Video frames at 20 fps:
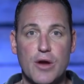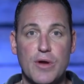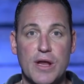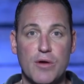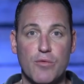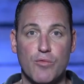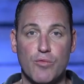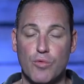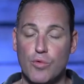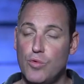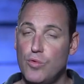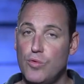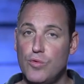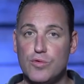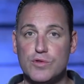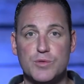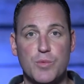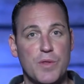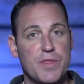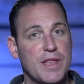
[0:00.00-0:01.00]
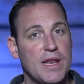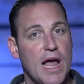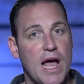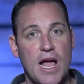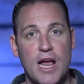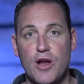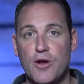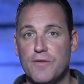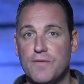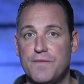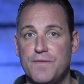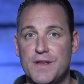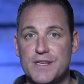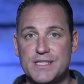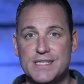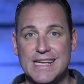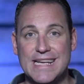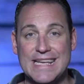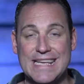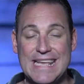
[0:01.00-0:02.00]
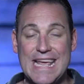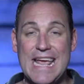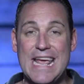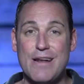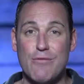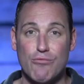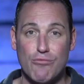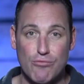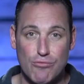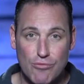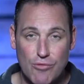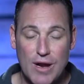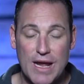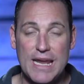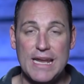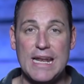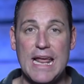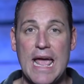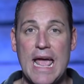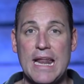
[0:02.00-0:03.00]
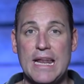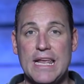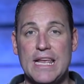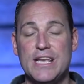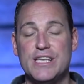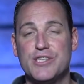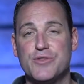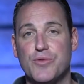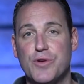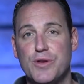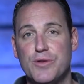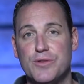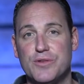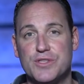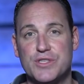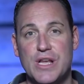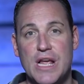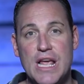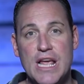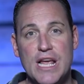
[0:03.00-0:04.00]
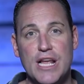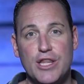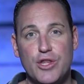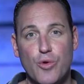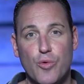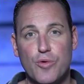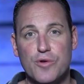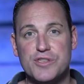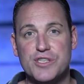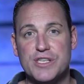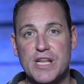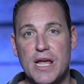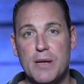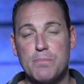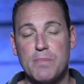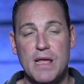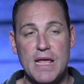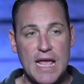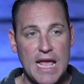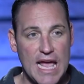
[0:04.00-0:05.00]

It rules with an iron fist, again, right at Israel's doorstep.